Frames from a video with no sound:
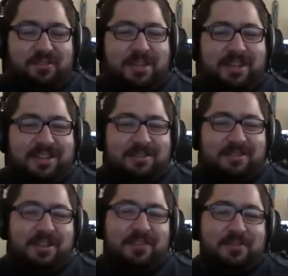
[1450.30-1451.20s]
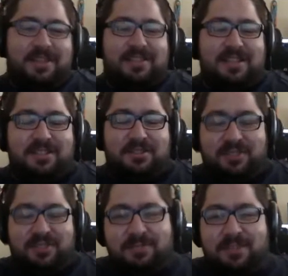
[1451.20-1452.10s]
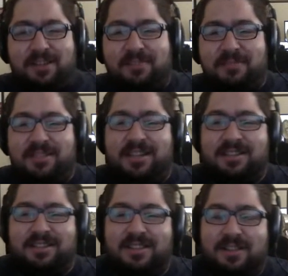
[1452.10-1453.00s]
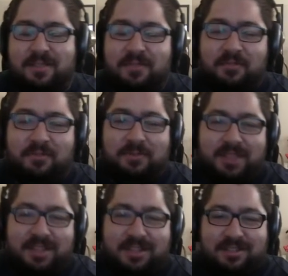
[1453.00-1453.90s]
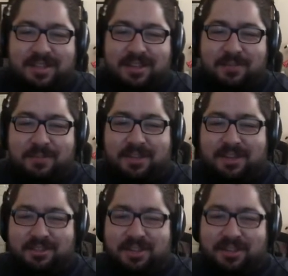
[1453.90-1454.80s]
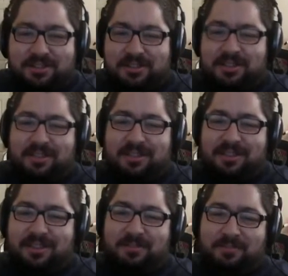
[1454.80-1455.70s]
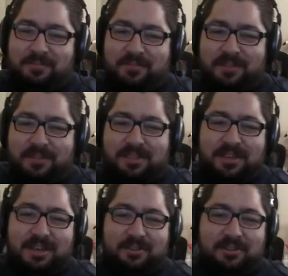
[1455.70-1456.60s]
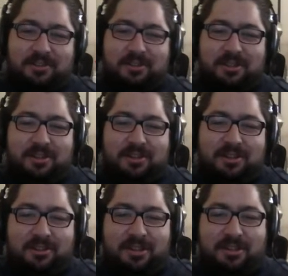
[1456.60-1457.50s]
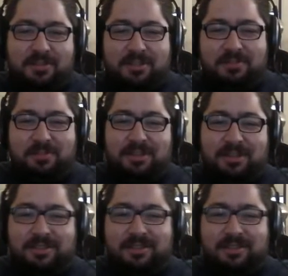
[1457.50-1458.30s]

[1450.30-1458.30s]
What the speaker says: make sense of it sometimes, and that's, for me, that can be kind of challenging. Because again, I don't deal with content all that much, but.